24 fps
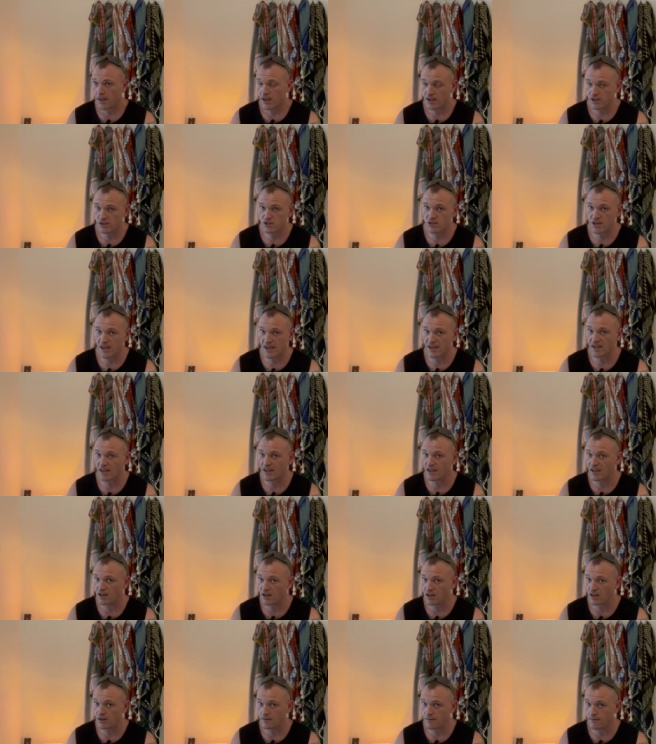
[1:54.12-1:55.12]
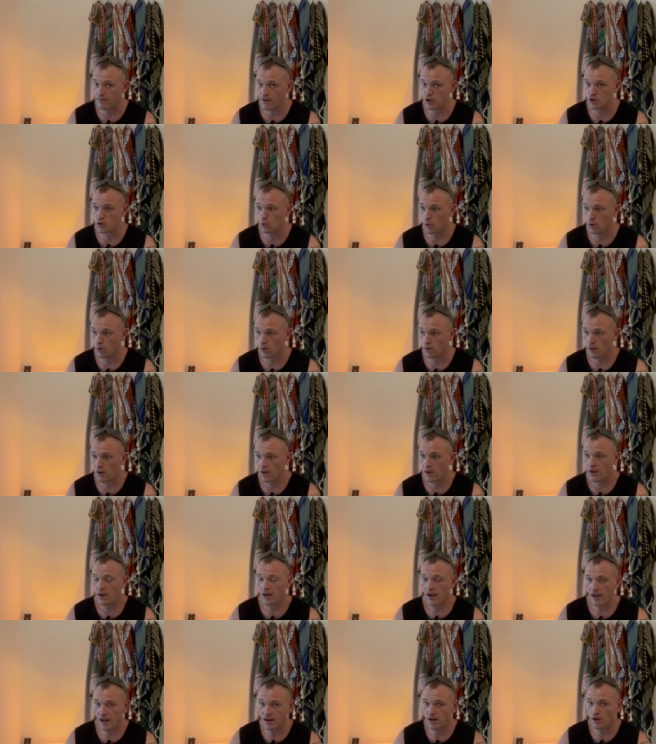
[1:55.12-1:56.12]
is taking an individual
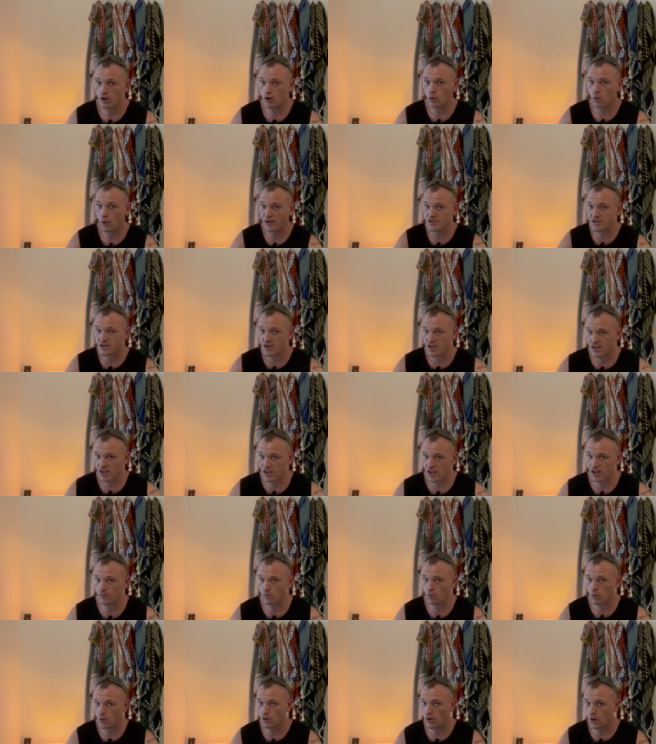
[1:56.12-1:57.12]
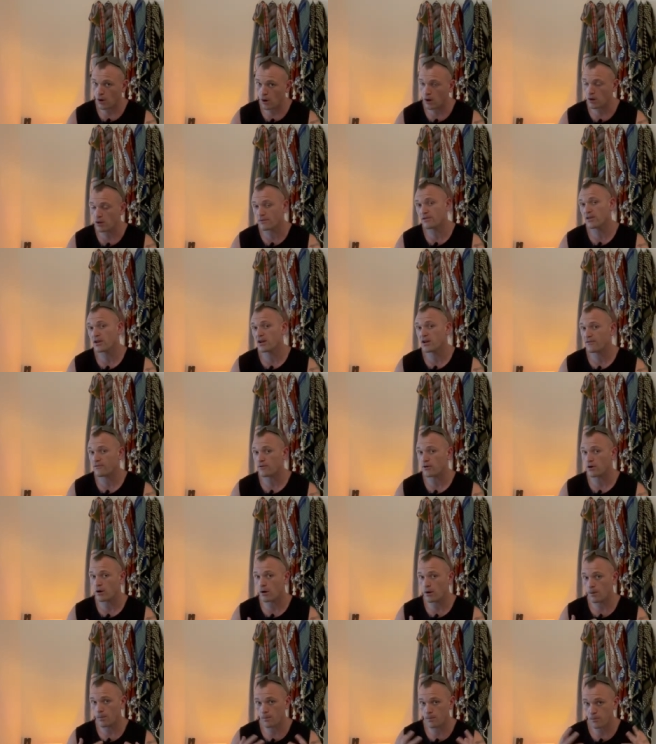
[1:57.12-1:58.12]
and acquainting him with all of the
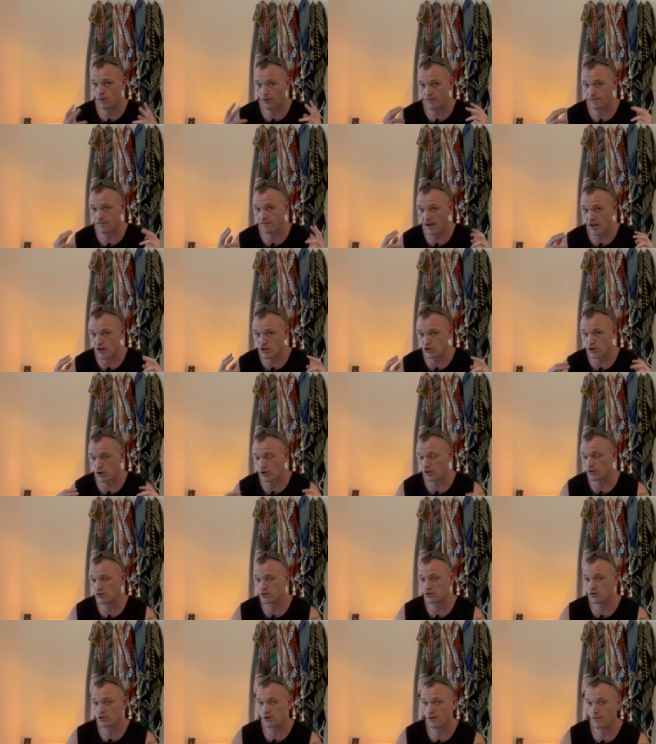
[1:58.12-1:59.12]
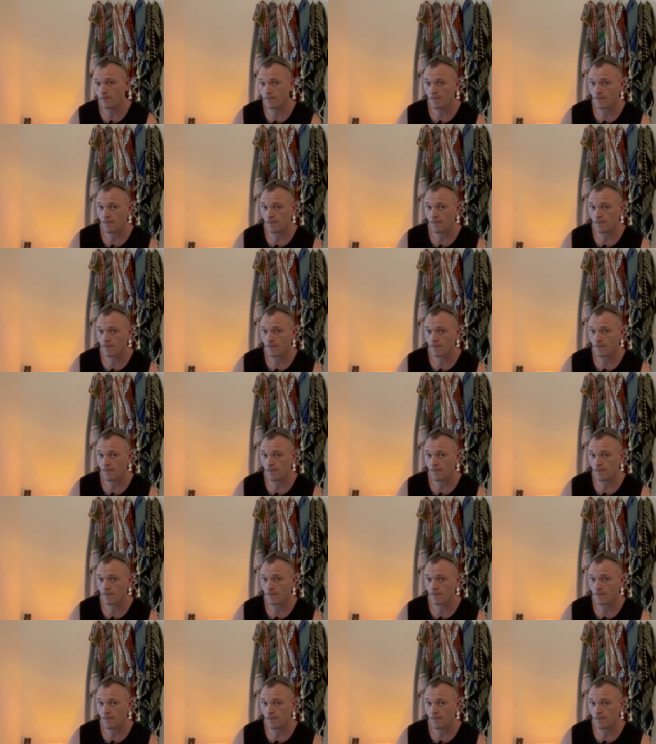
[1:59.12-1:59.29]
different professions